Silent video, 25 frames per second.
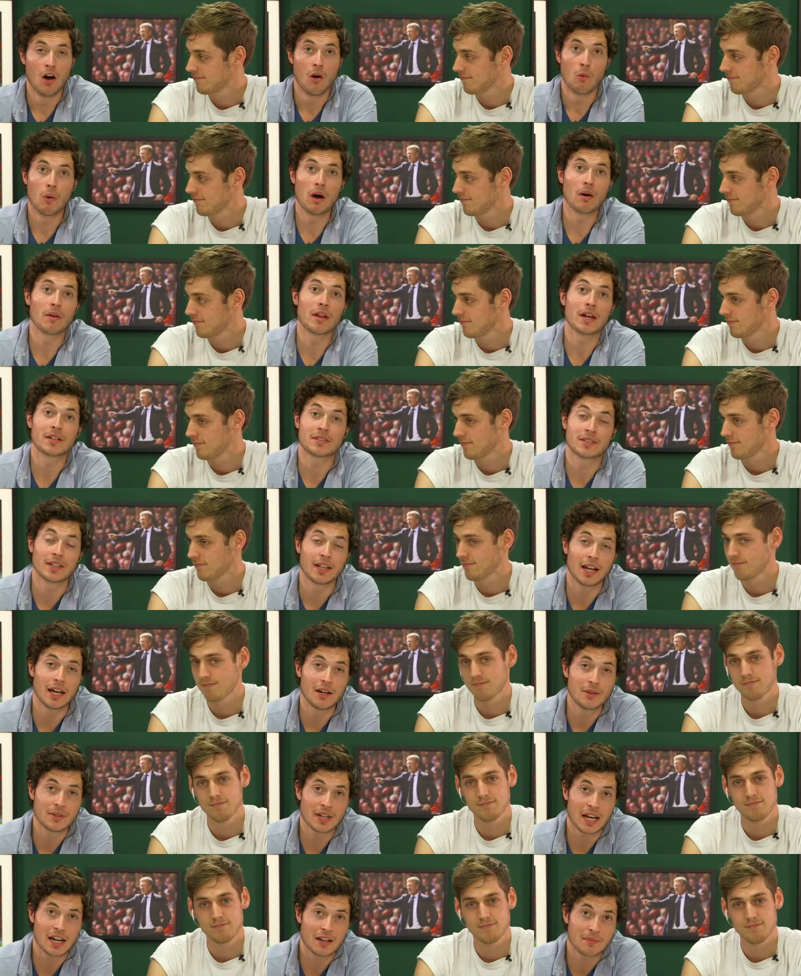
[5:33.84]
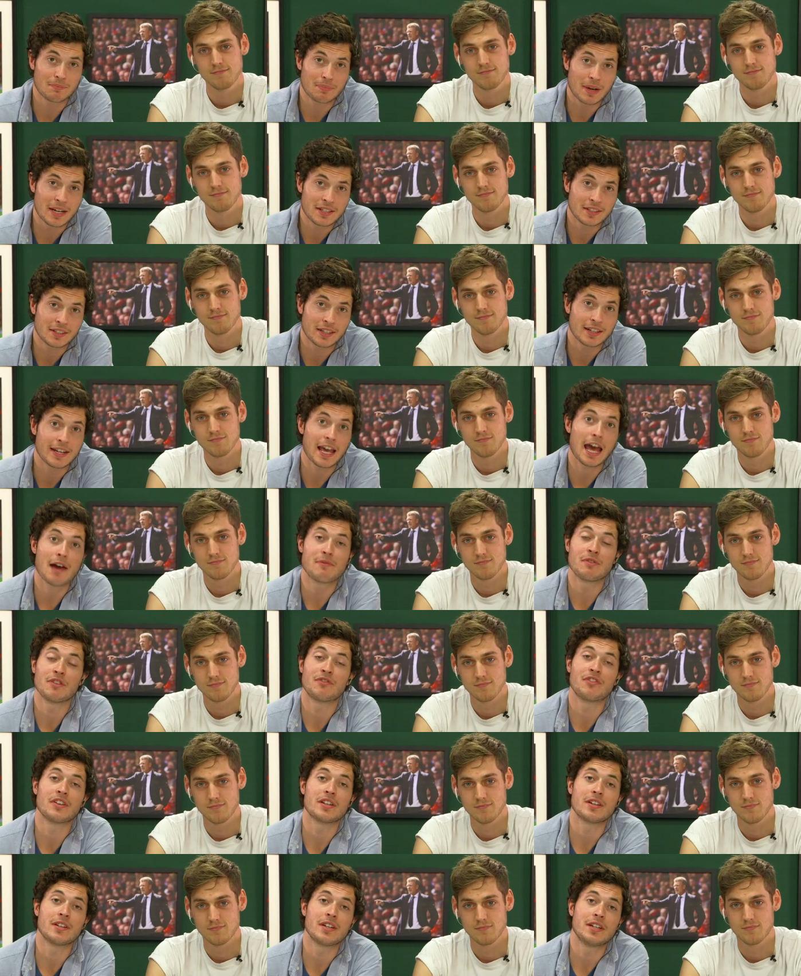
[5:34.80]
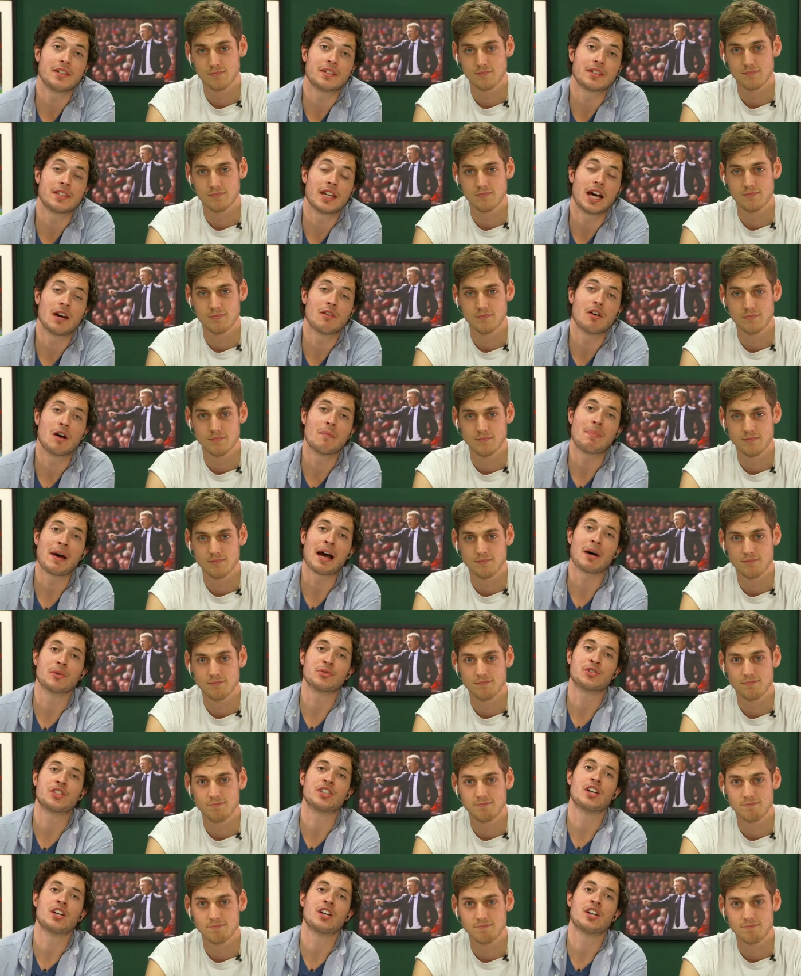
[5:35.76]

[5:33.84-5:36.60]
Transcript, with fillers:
Speaker 1: Well, that's the lowdown, basically everything you need to know about